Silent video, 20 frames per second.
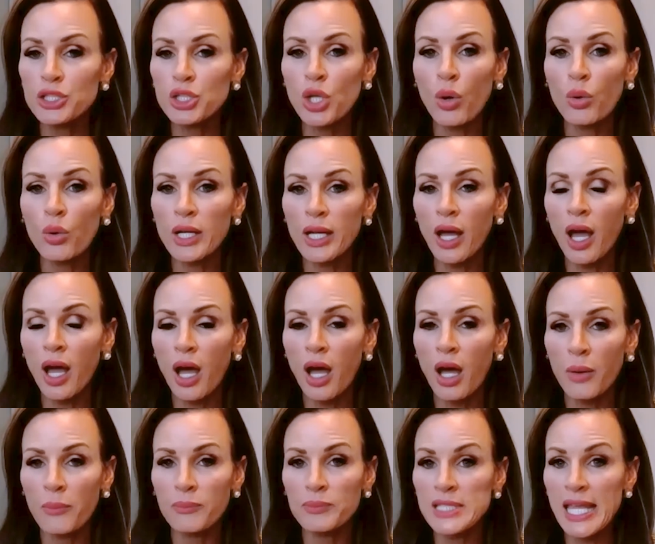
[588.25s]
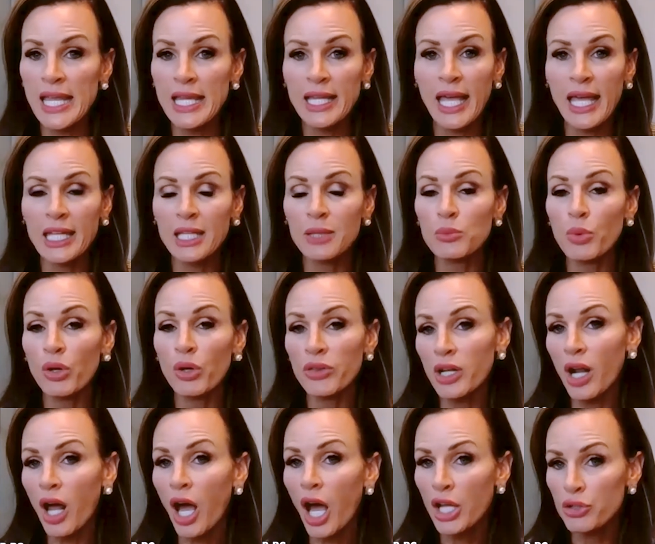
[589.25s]
I don't take any more
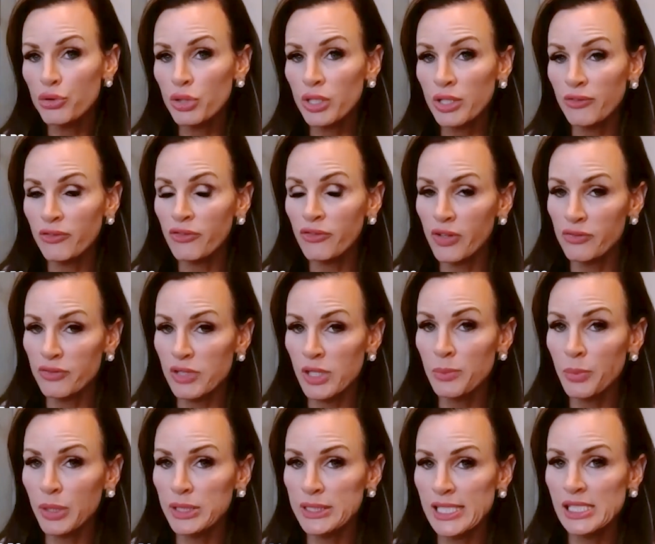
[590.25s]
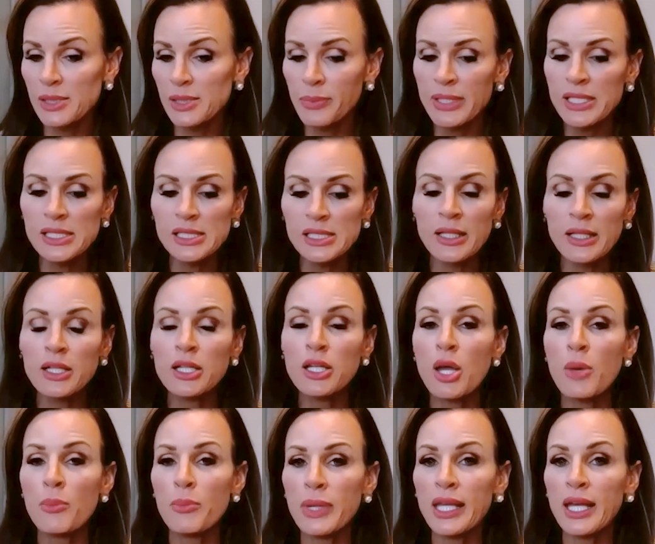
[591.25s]
than 150 participants
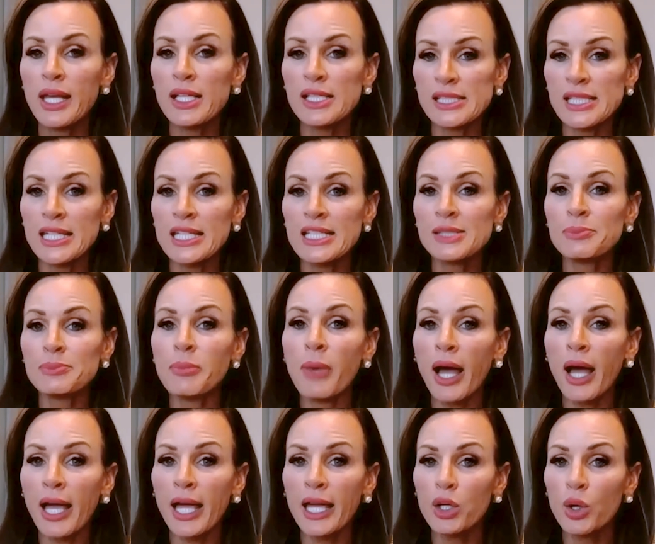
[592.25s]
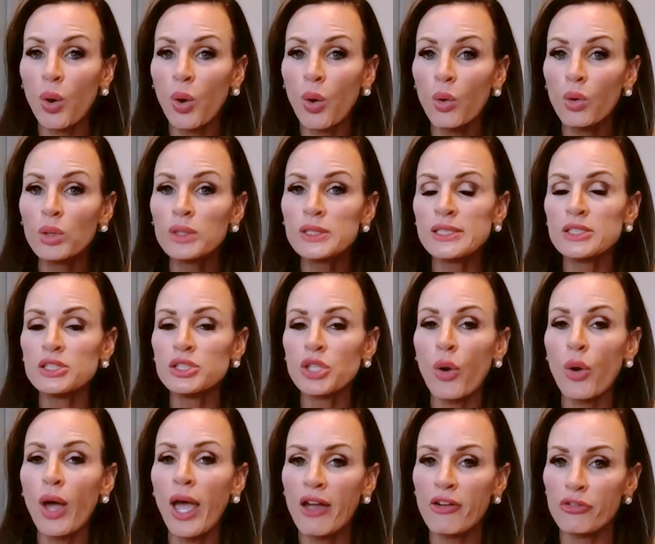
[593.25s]
because it is my goal to
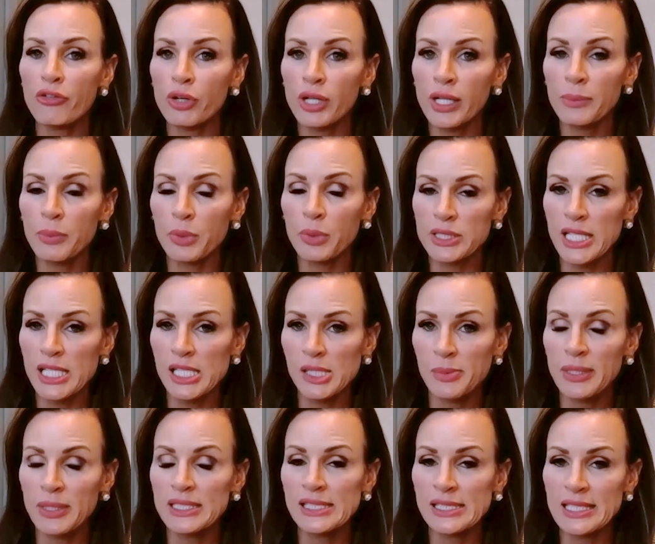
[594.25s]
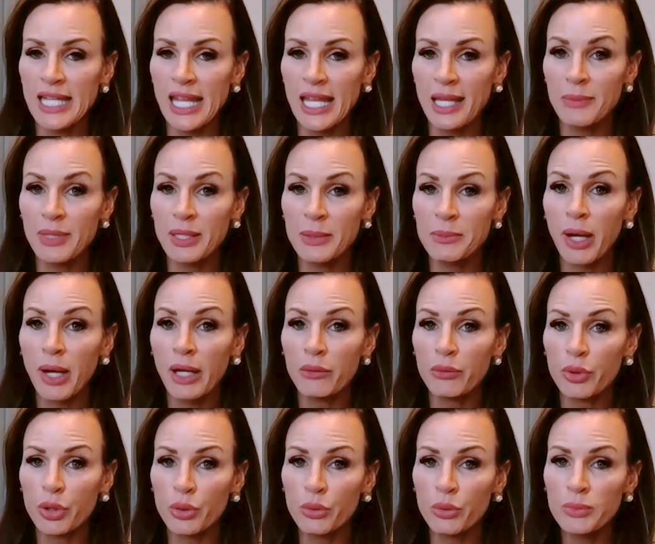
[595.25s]
know every participant's name in my
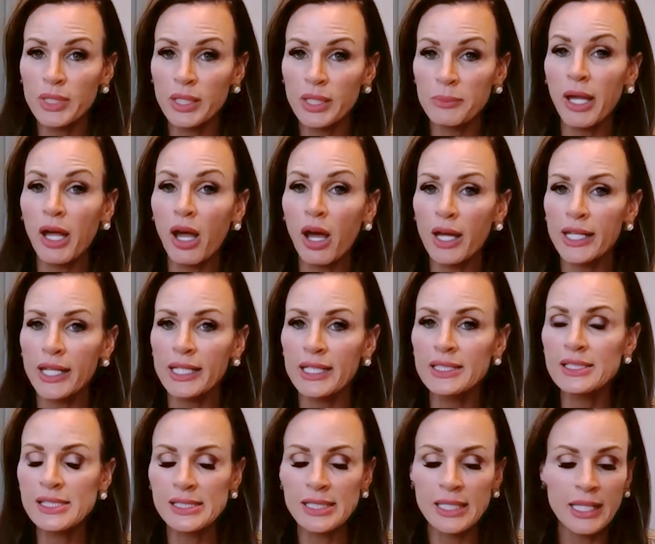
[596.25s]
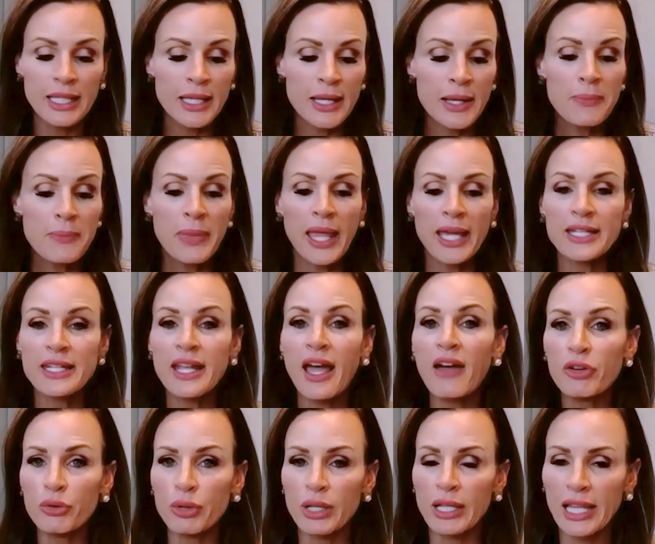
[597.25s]
room, in my audience, and to
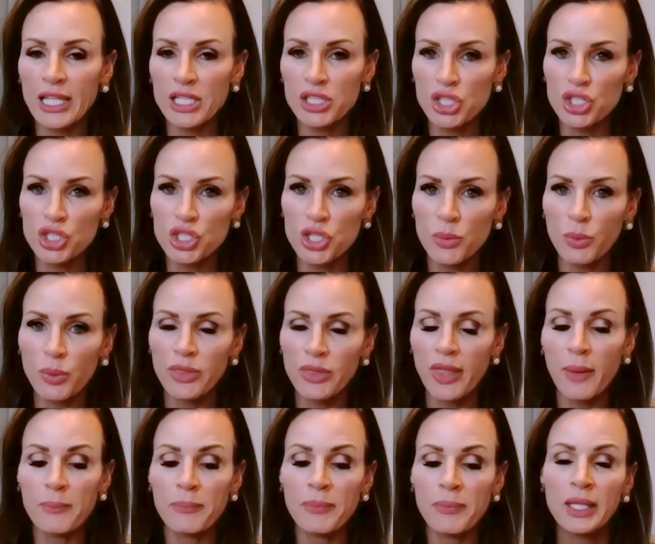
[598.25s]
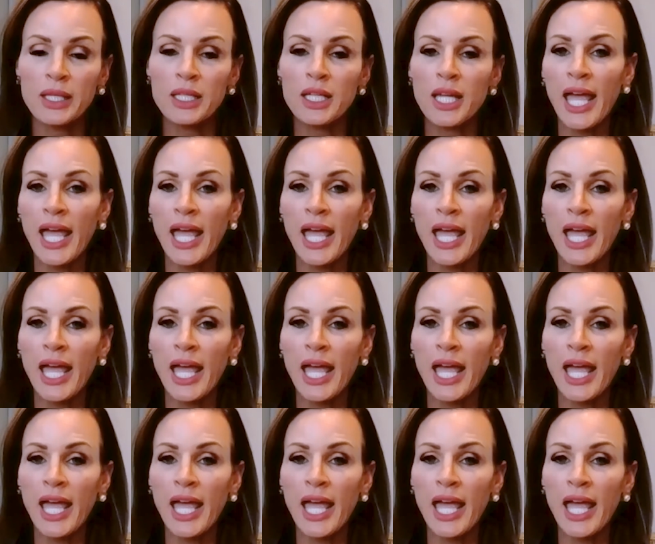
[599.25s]
have a relationship with them.